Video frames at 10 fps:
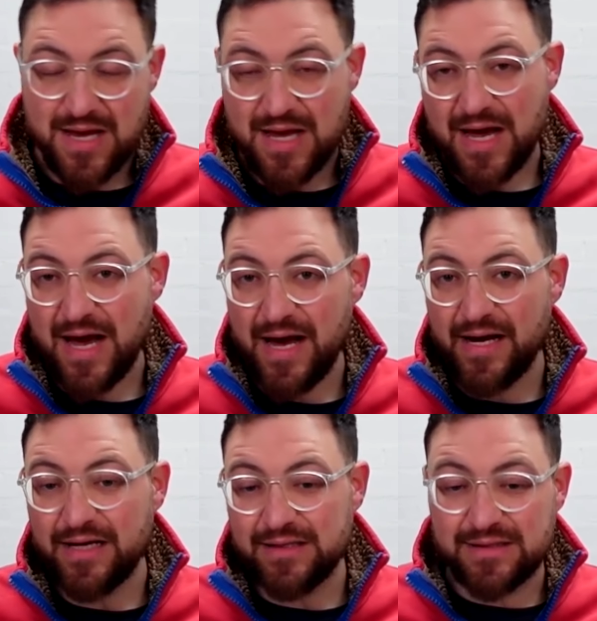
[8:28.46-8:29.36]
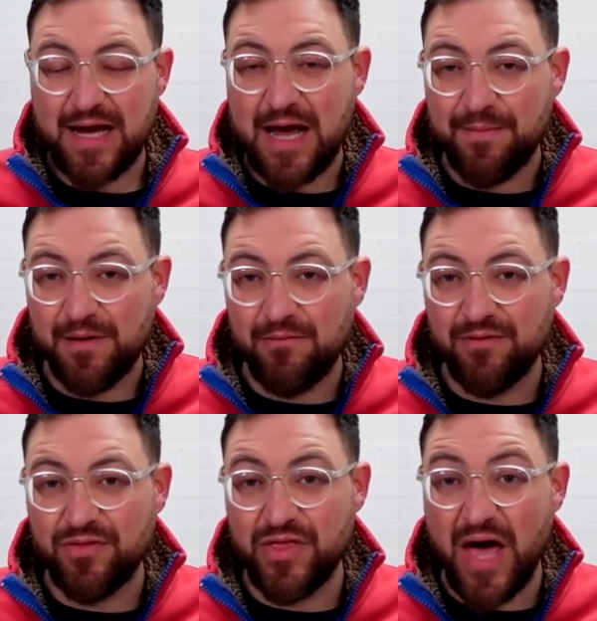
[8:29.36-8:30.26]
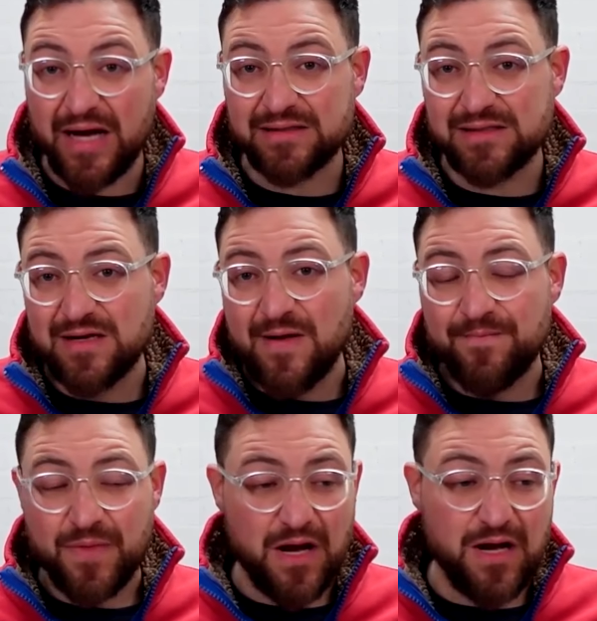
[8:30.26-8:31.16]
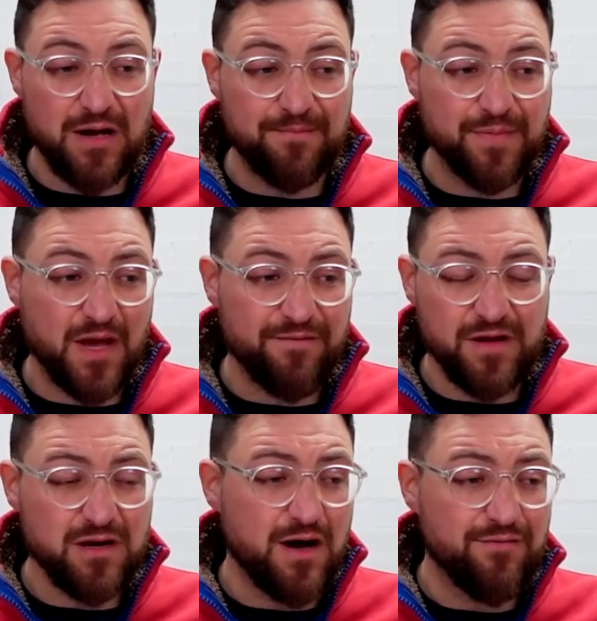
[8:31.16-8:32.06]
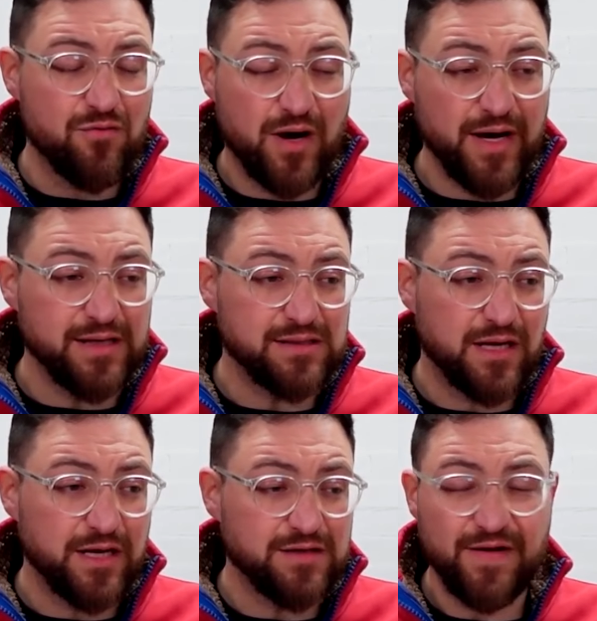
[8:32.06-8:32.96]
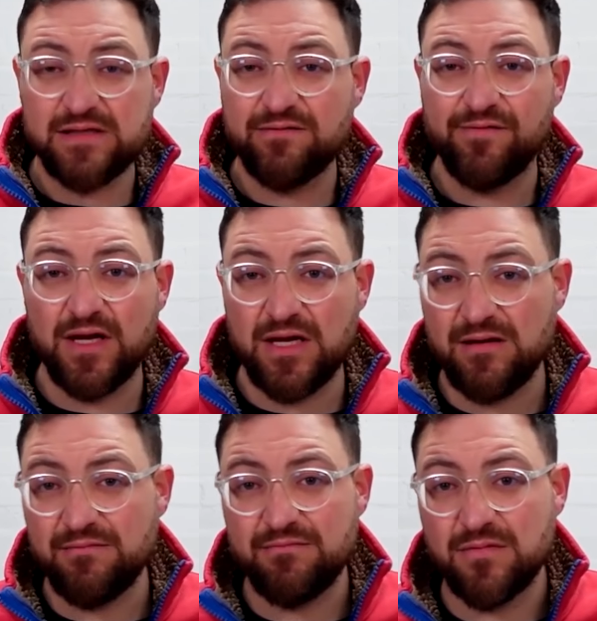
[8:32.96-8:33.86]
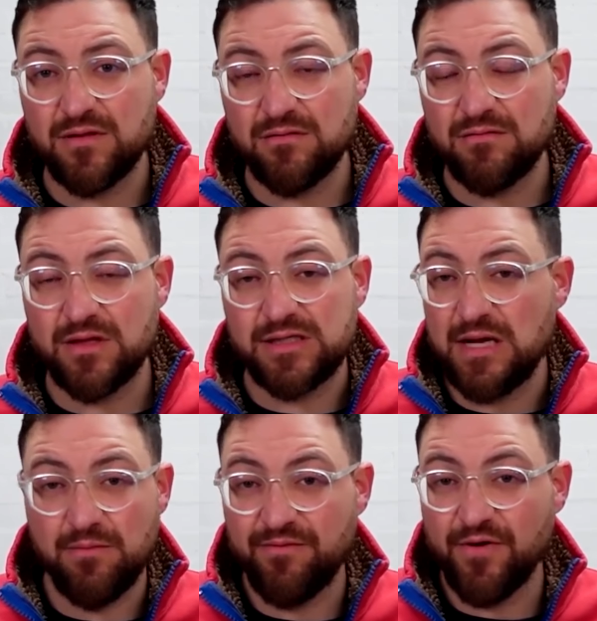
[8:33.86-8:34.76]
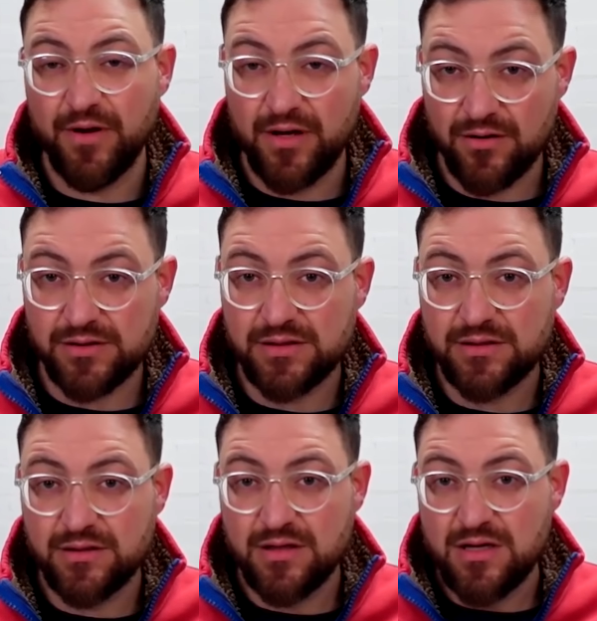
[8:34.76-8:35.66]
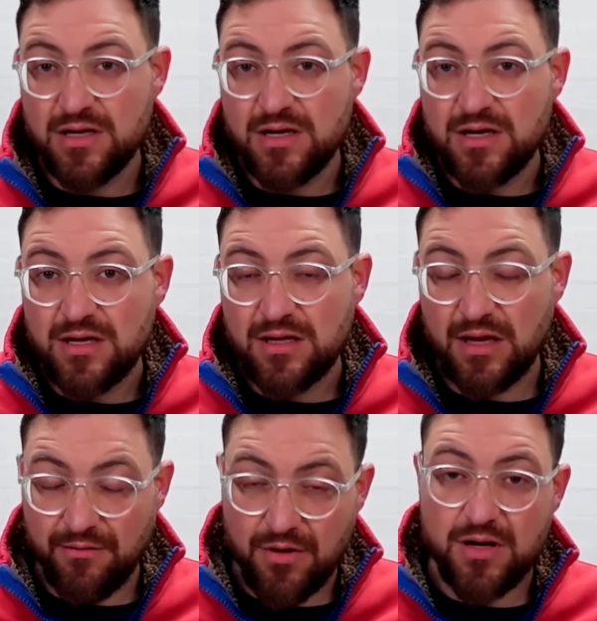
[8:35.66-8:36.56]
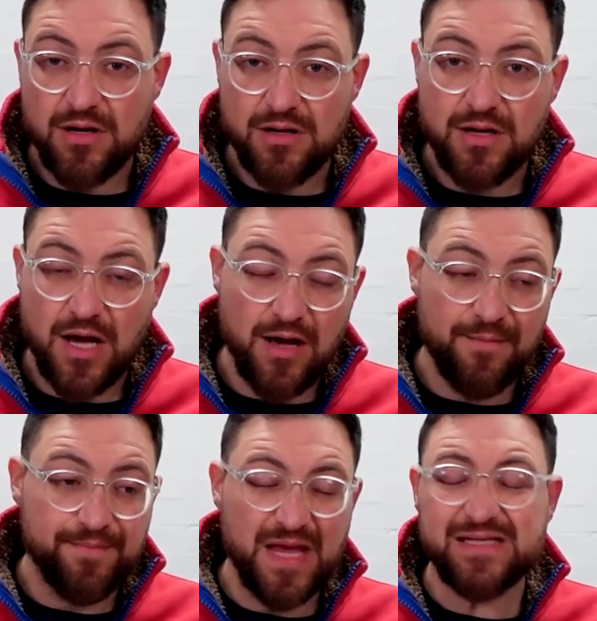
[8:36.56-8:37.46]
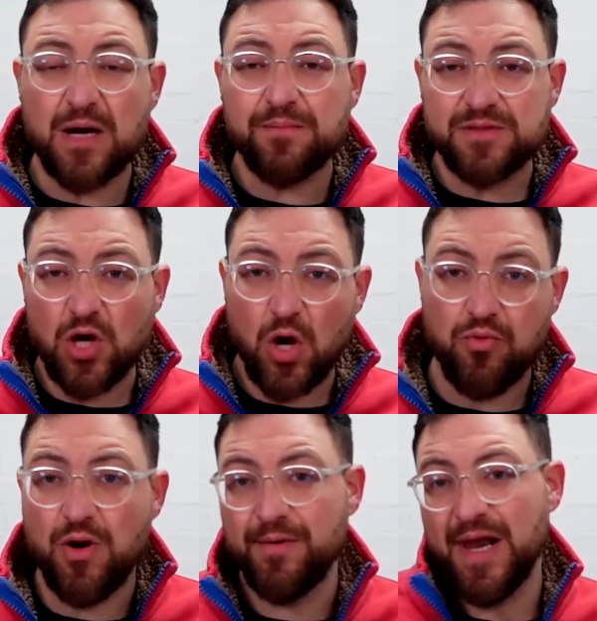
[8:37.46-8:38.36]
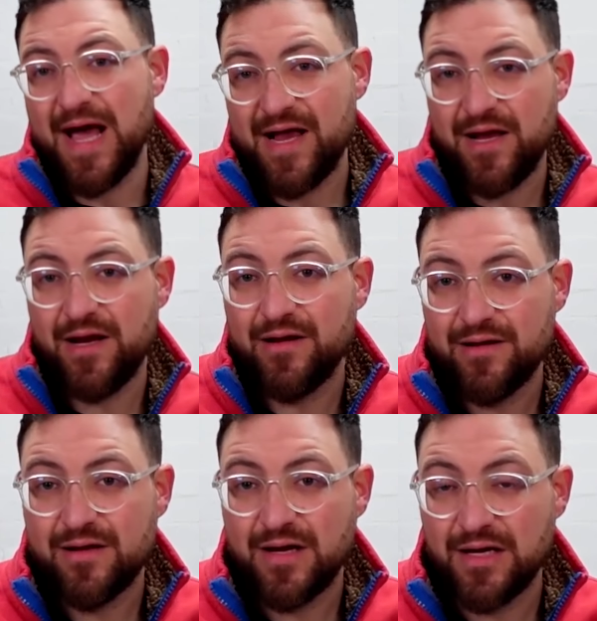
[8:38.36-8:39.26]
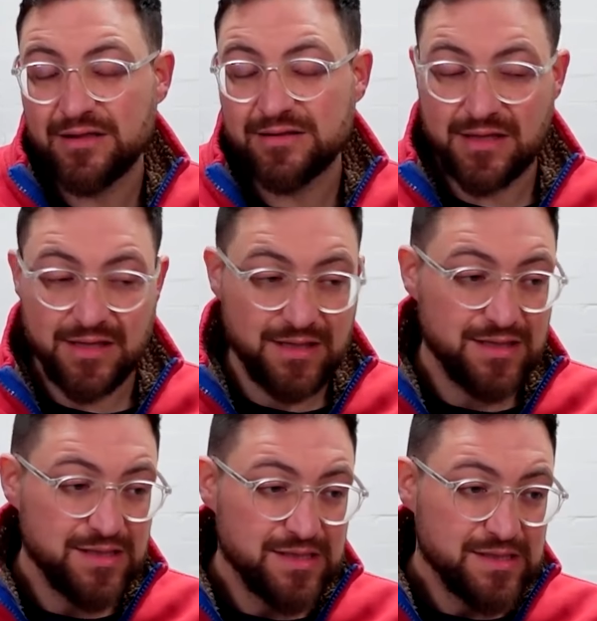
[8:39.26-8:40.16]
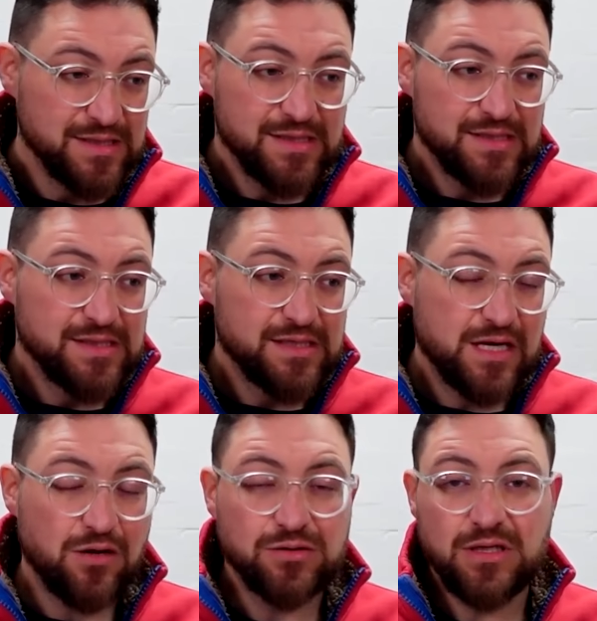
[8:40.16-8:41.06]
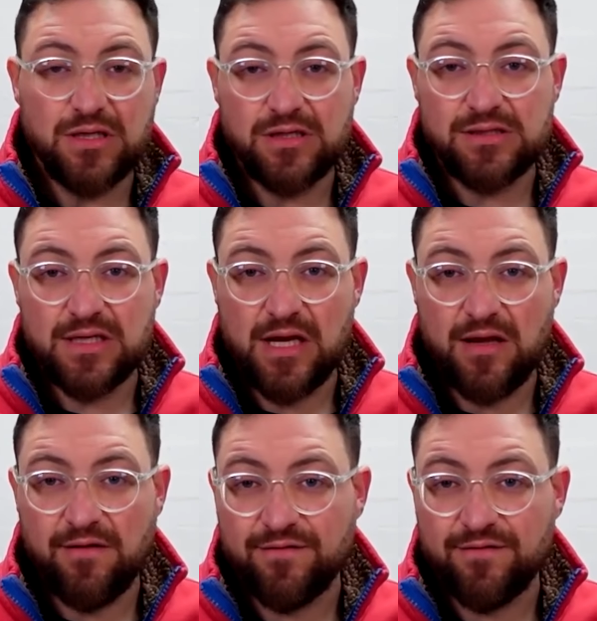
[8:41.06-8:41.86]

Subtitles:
and happy with that. I think otherwise, defensively, the team were very good. They were. It's up top where we're lacking. And Colton and Tahith,